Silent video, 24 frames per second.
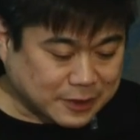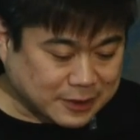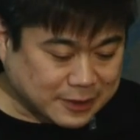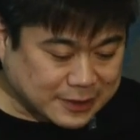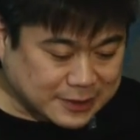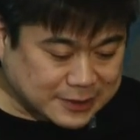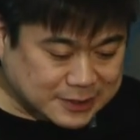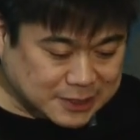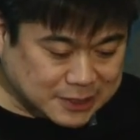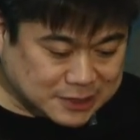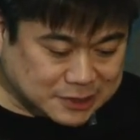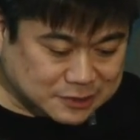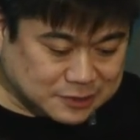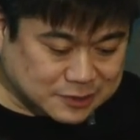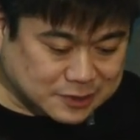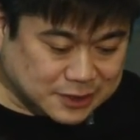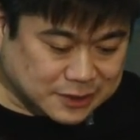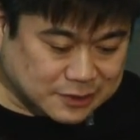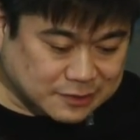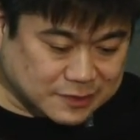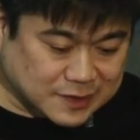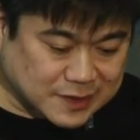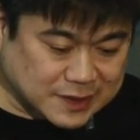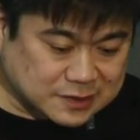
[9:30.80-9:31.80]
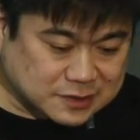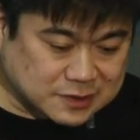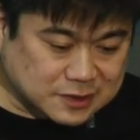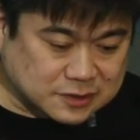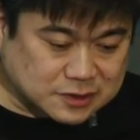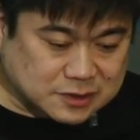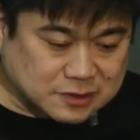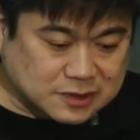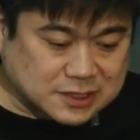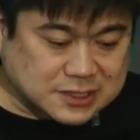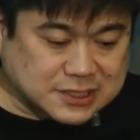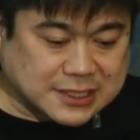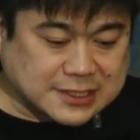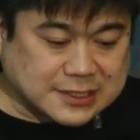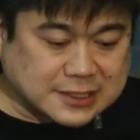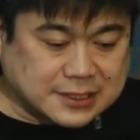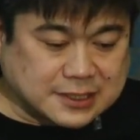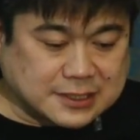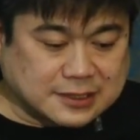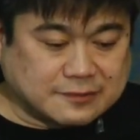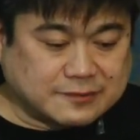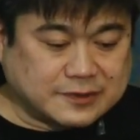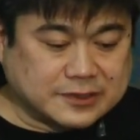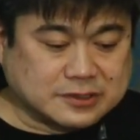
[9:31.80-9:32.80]
architecture and other things. So so this
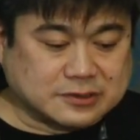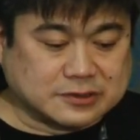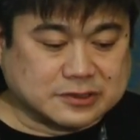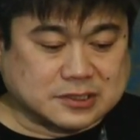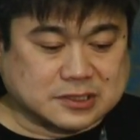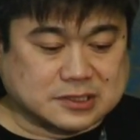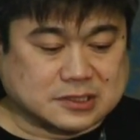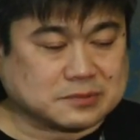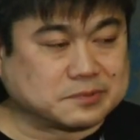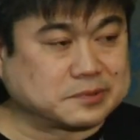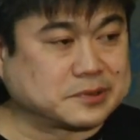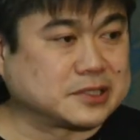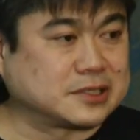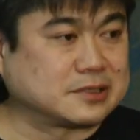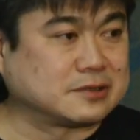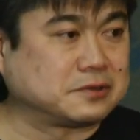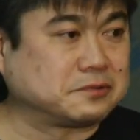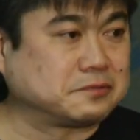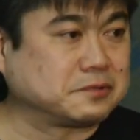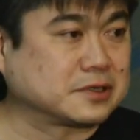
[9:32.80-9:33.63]
idea of interdisciplinary